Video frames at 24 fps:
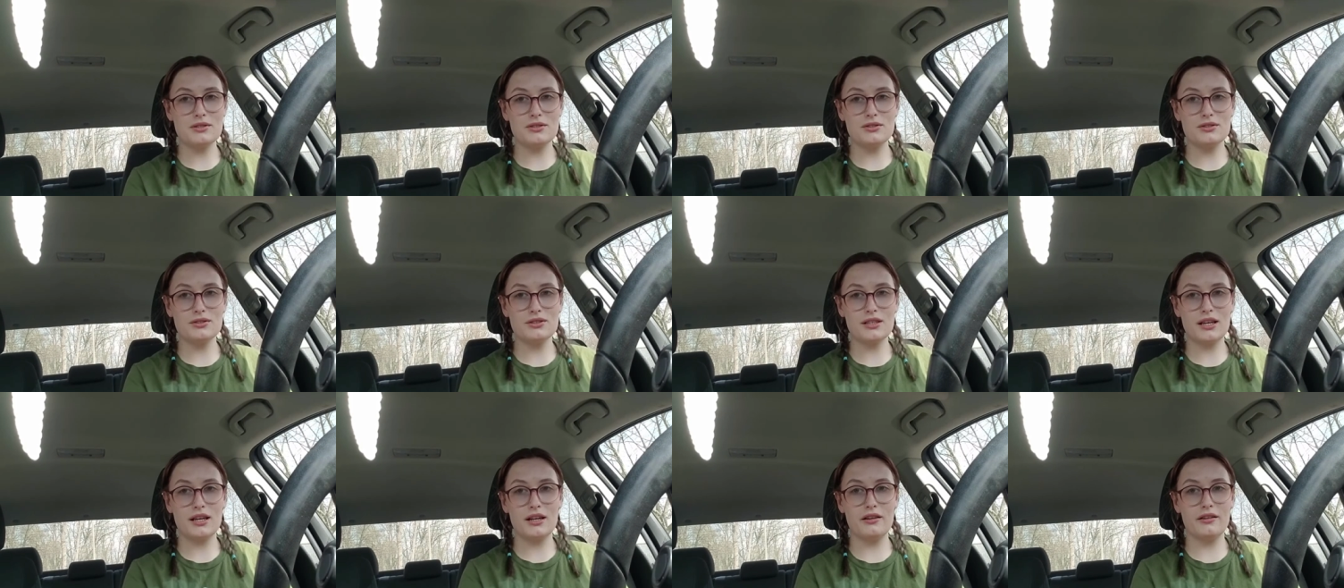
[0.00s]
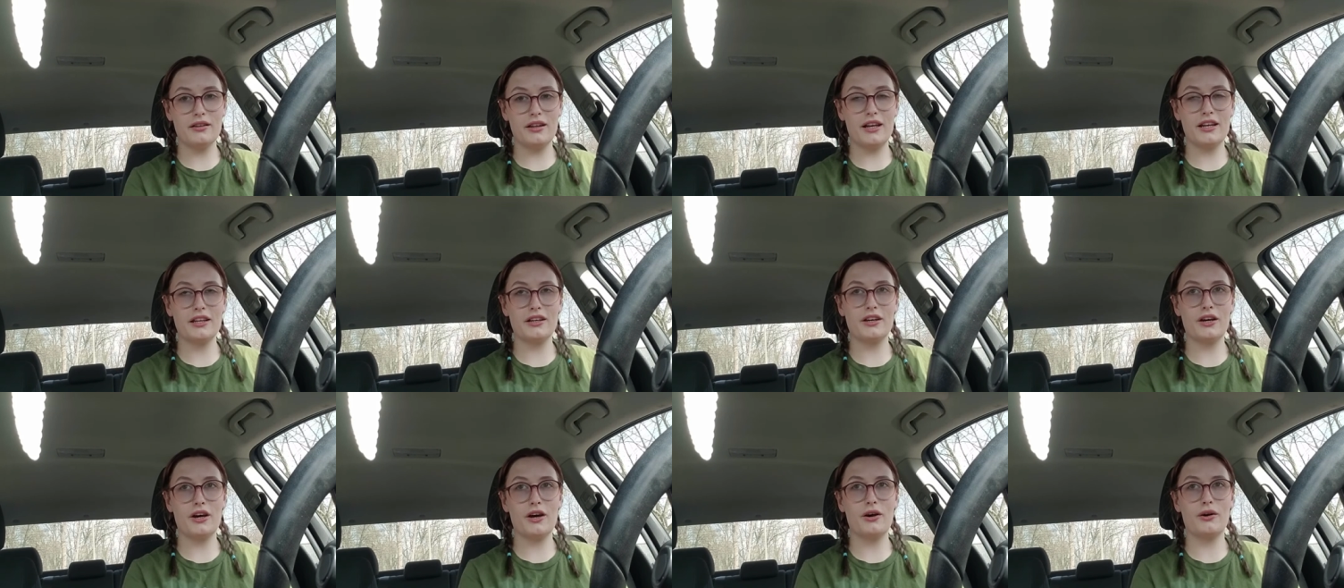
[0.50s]
you just gotta let
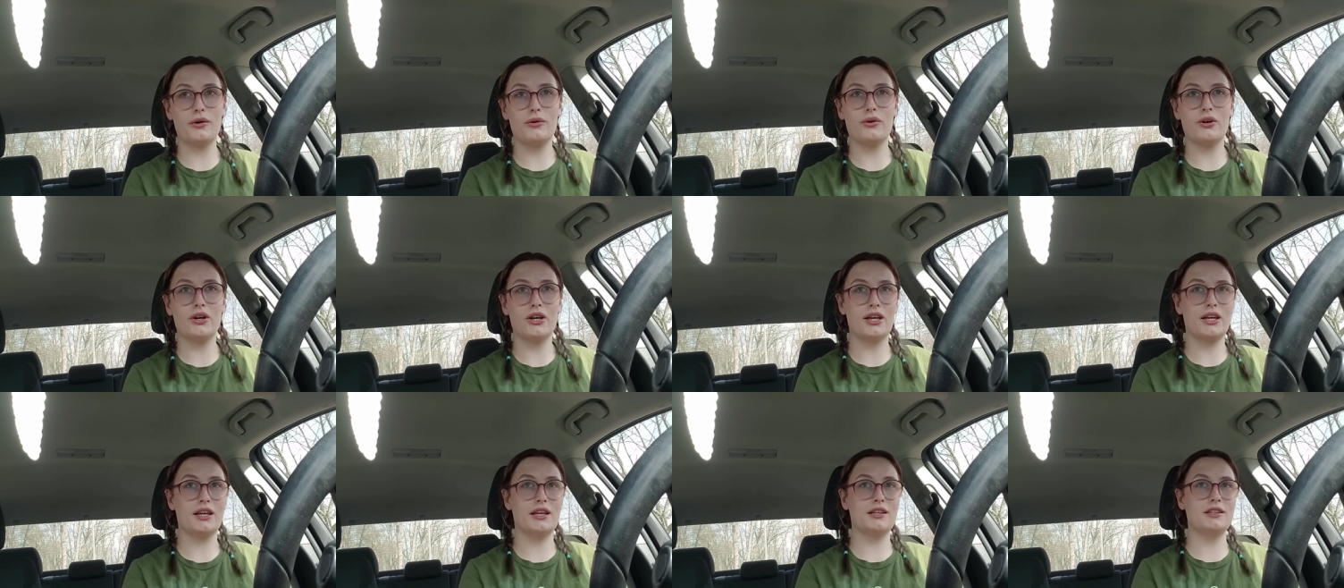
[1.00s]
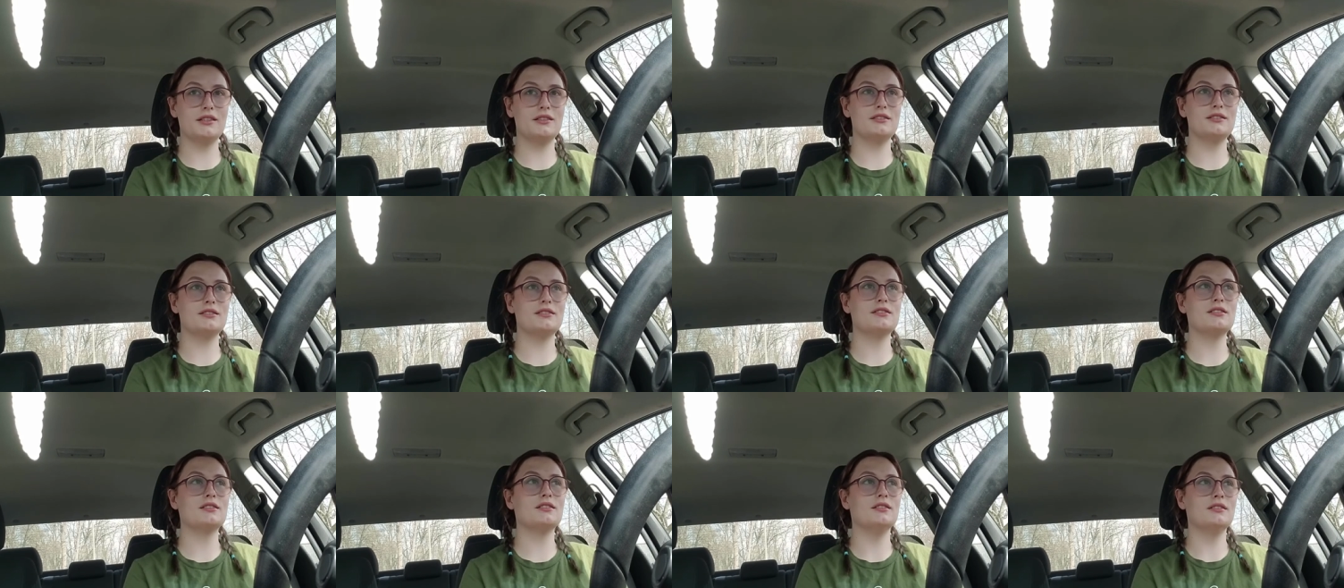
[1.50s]
it go
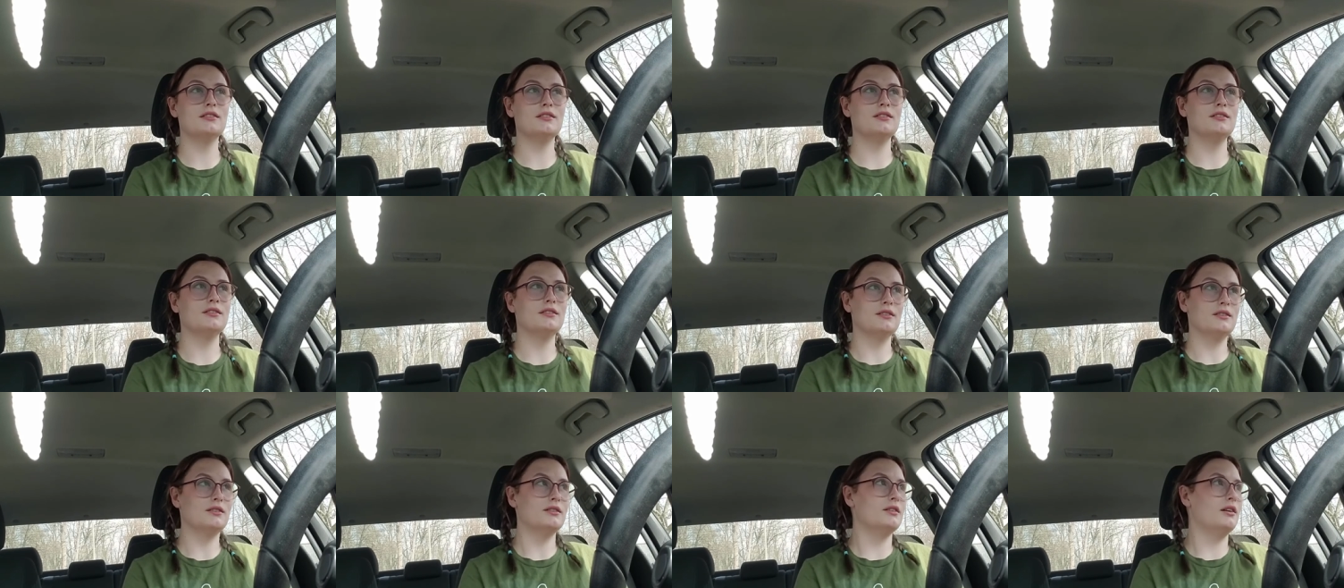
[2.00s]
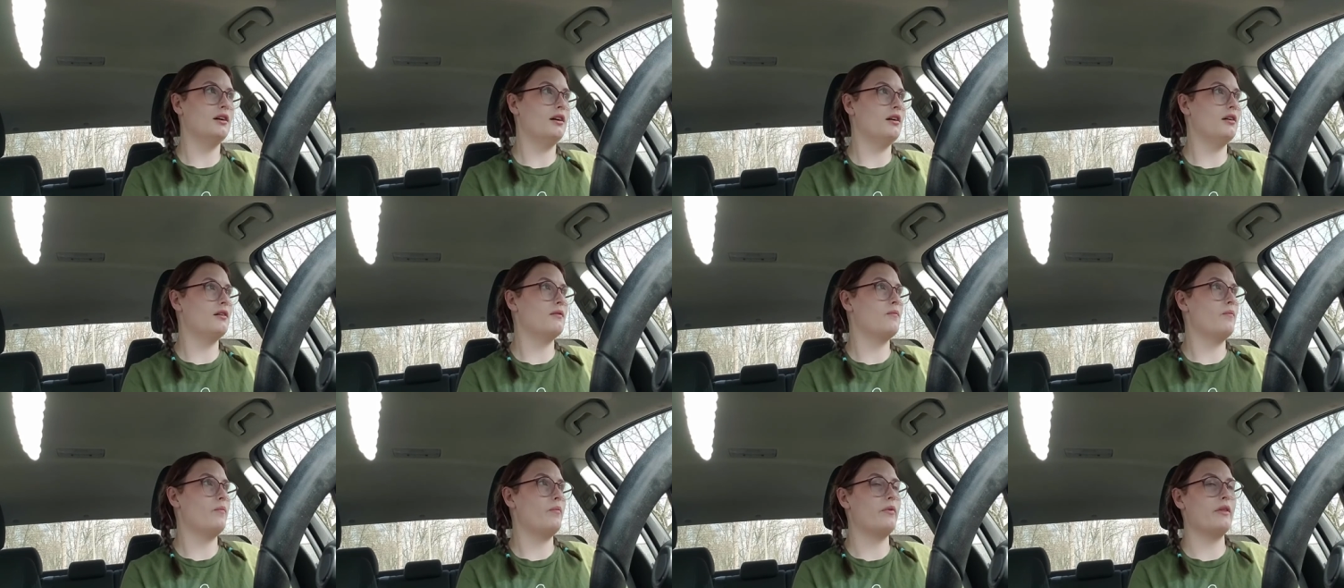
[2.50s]

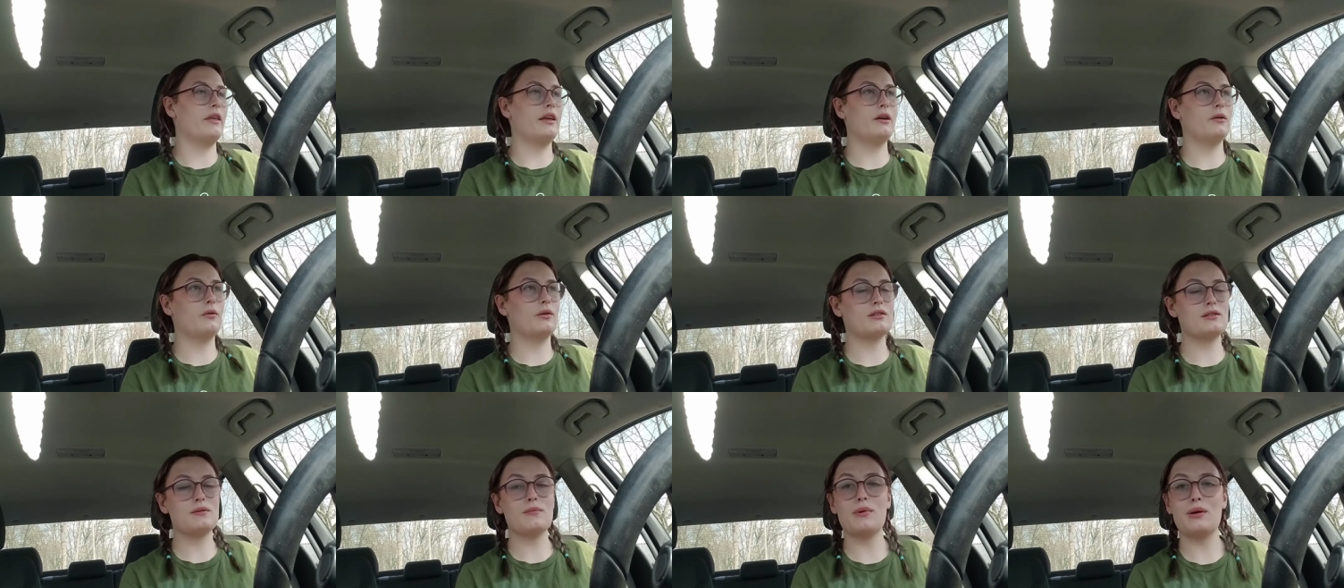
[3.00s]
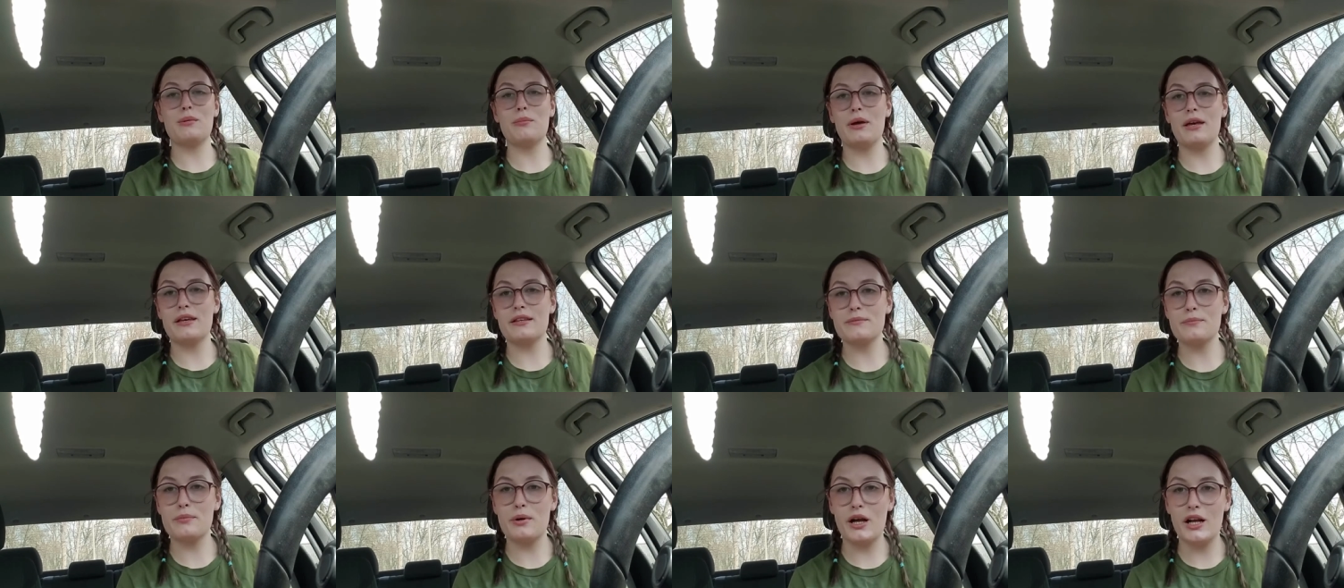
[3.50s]
and it wasn't my
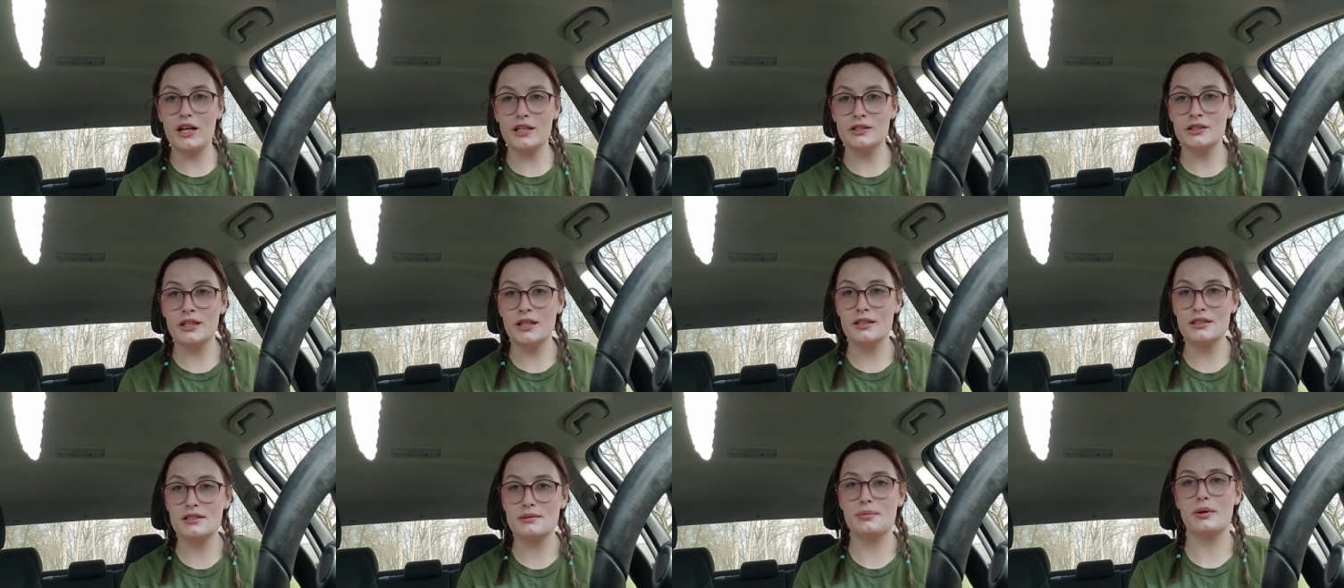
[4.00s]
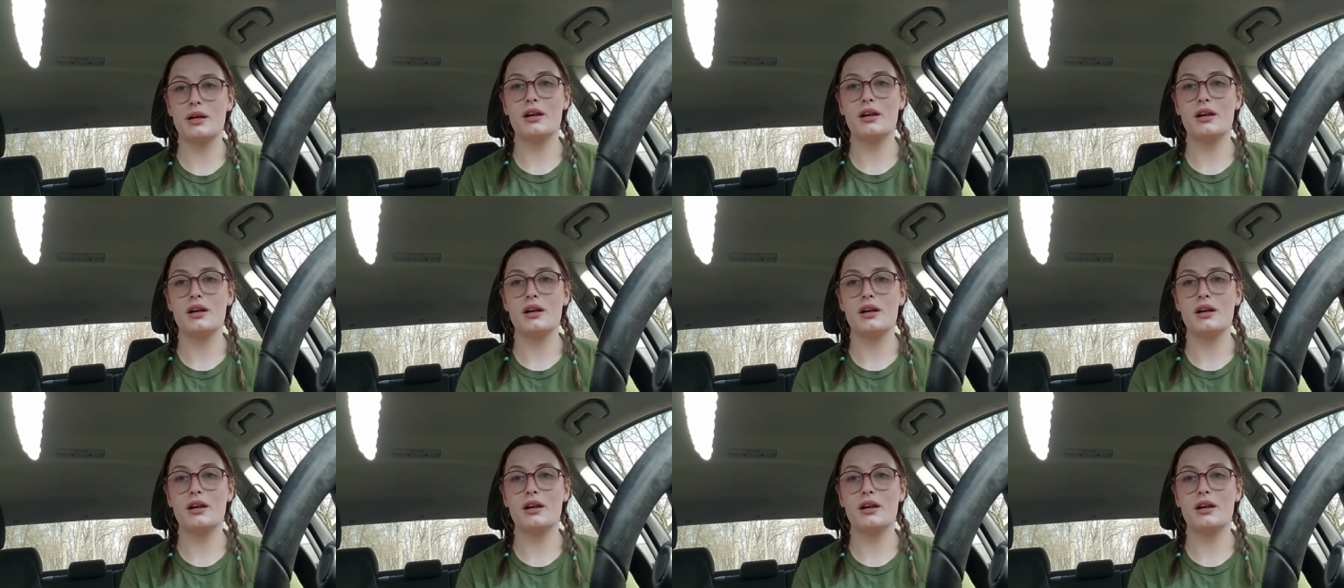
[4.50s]
best project,